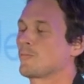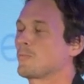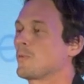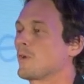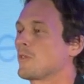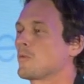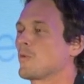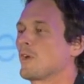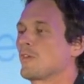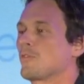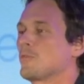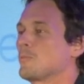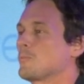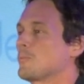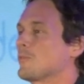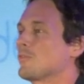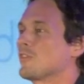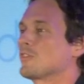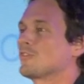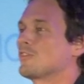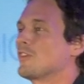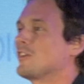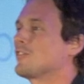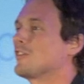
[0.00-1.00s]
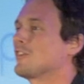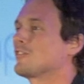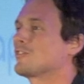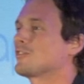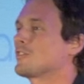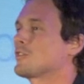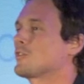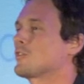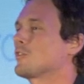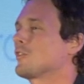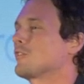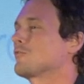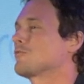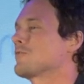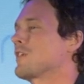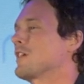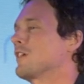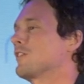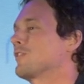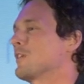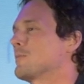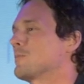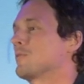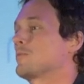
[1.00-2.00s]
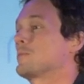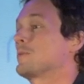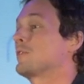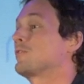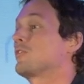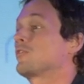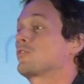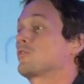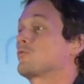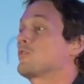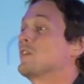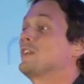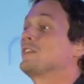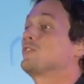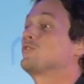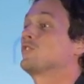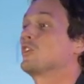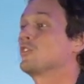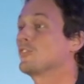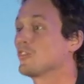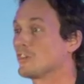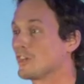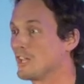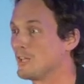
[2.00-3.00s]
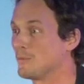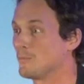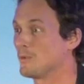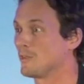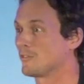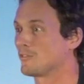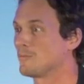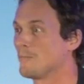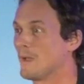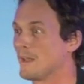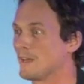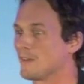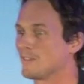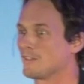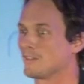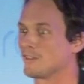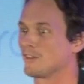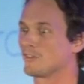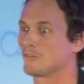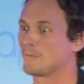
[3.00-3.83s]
by the way, I think perversely it's a great example of a business that really doesn't keep its main thing,